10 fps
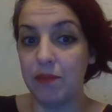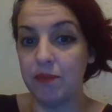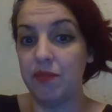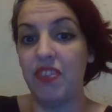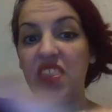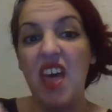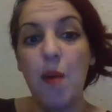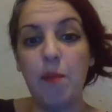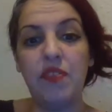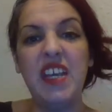
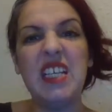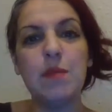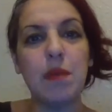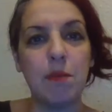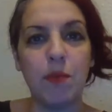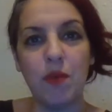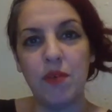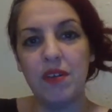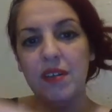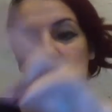them, these people.
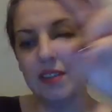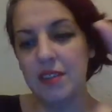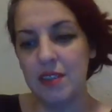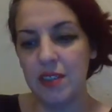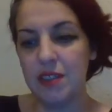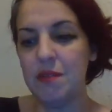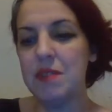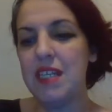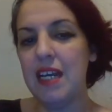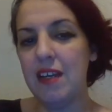So that's what I'm
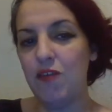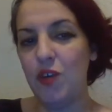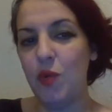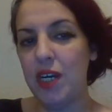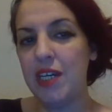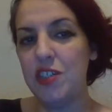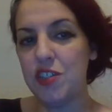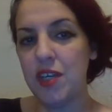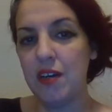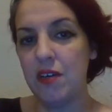saying. If you want to
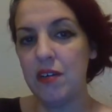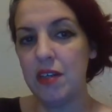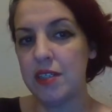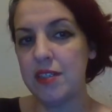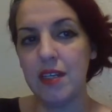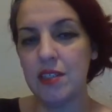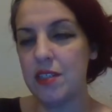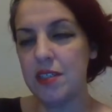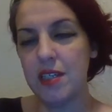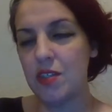understand her, it's not
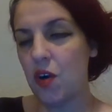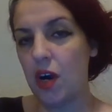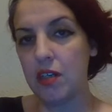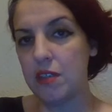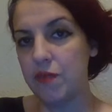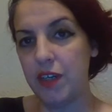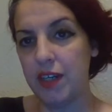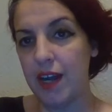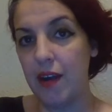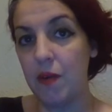so hard to figure
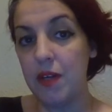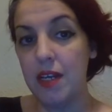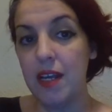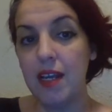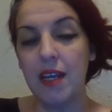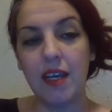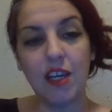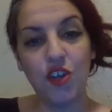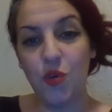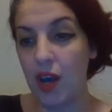it out.
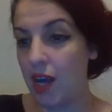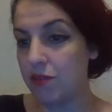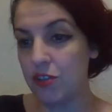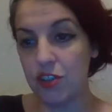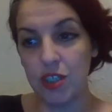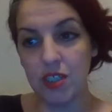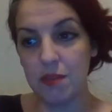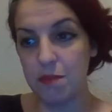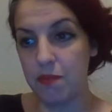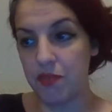You have to
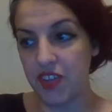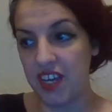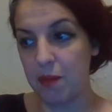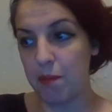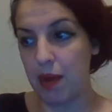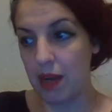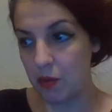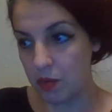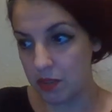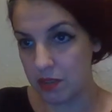just think
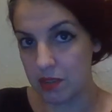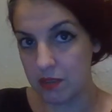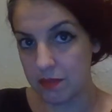backwards.